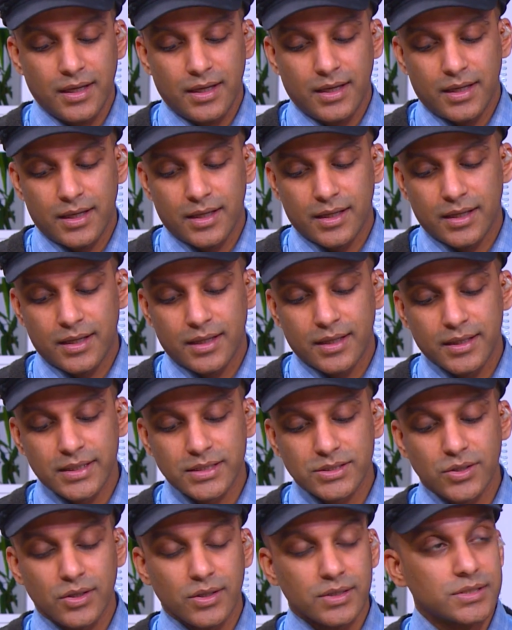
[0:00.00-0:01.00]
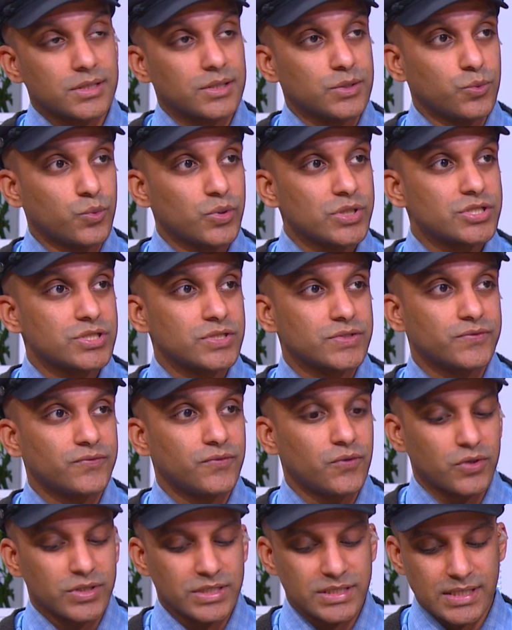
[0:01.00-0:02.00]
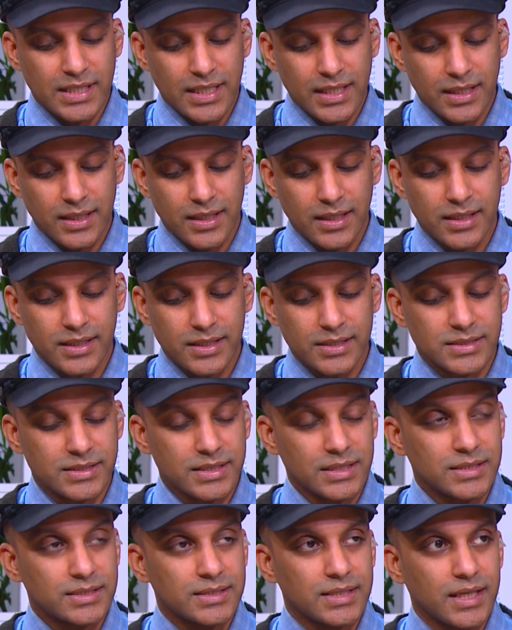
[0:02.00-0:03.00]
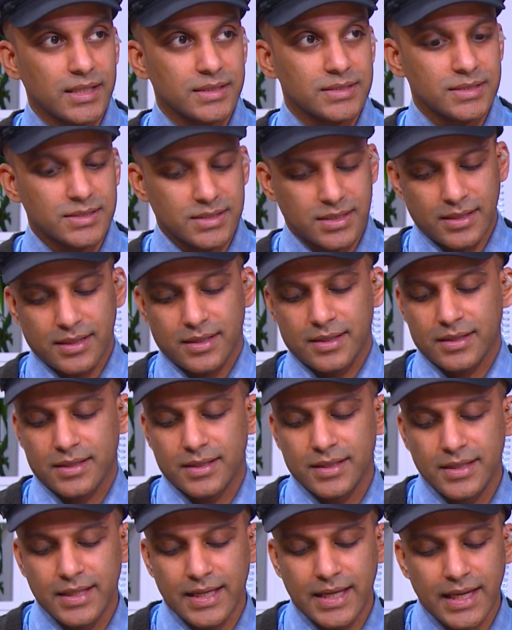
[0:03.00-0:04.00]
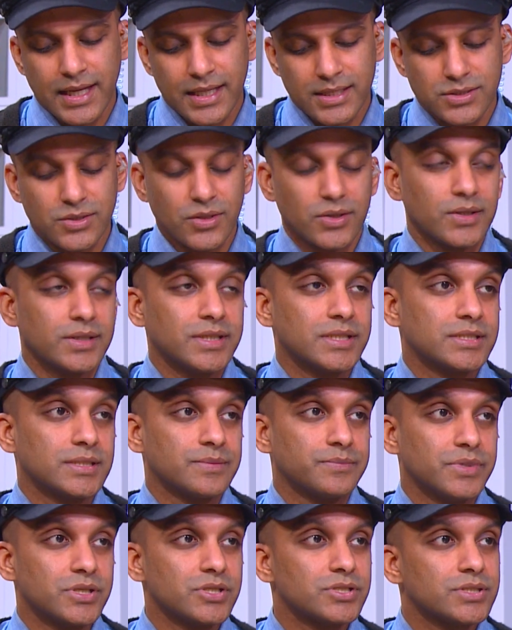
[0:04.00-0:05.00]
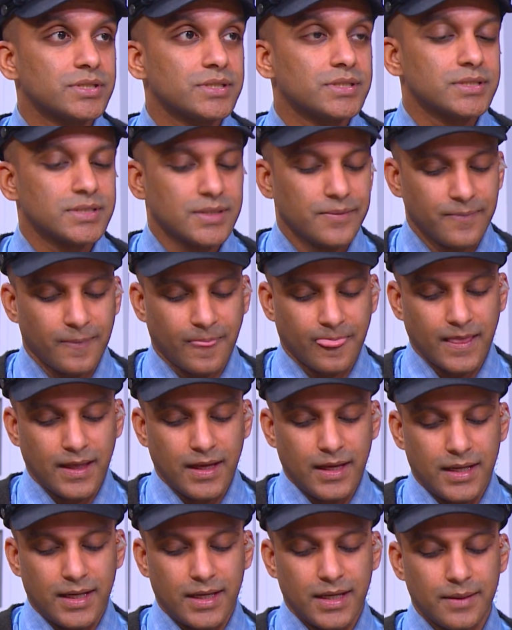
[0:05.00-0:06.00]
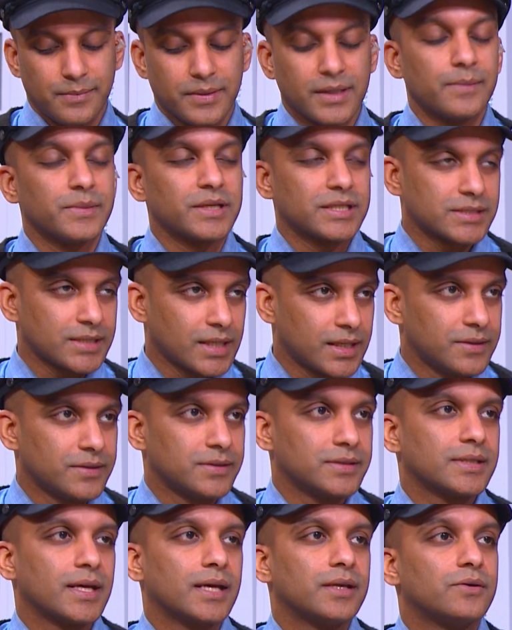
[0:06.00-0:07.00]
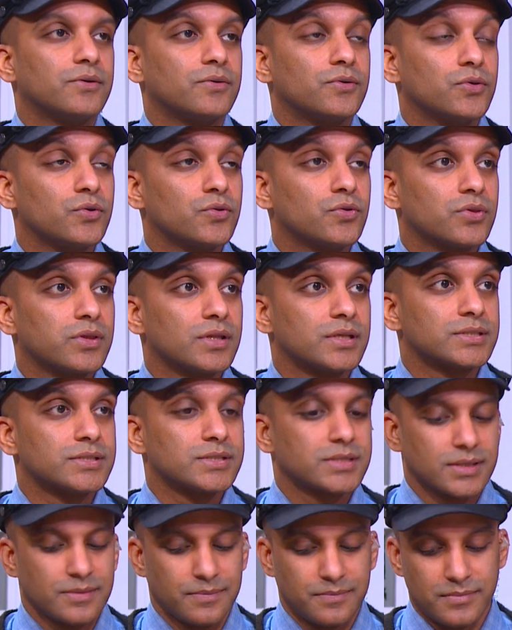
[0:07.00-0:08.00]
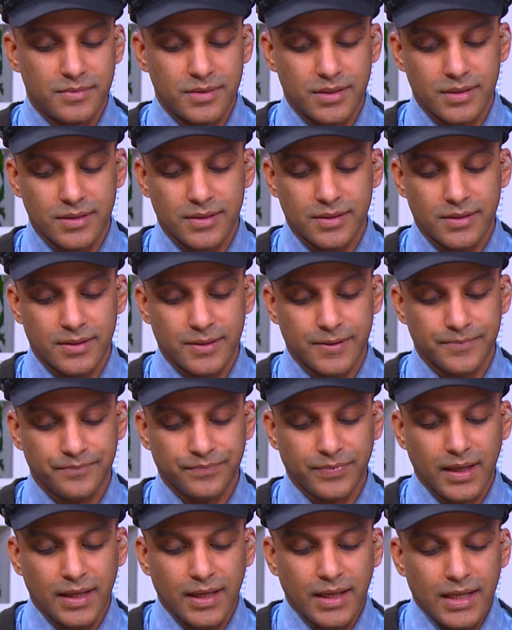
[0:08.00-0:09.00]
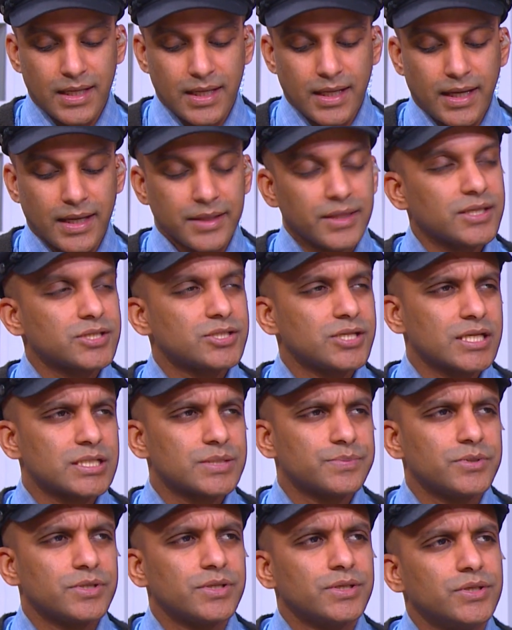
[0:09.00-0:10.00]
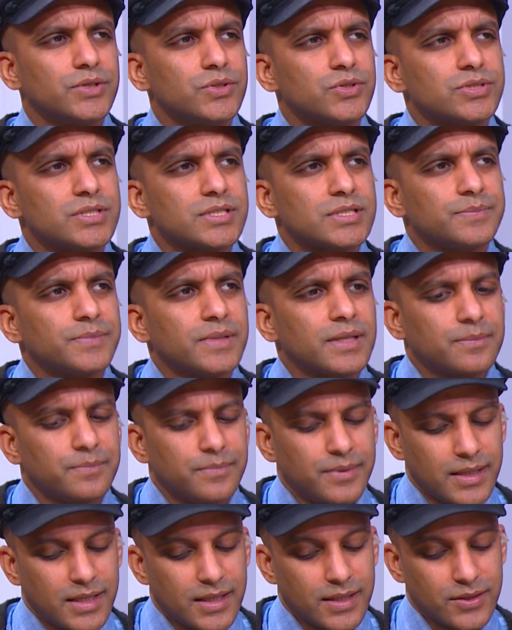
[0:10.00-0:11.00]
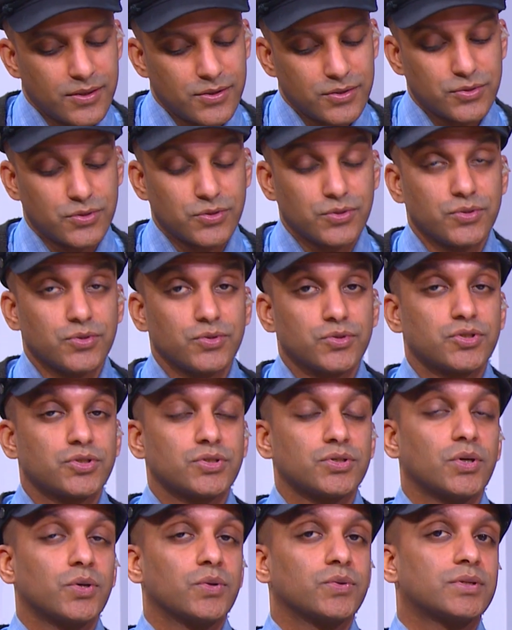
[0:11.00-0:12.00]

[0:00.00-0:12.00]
It's not until the witches foretell his success that he acts on his ambitions, becoming a tyrant and a ruthless murderer. I think Shakespeare uses Macbeth to show the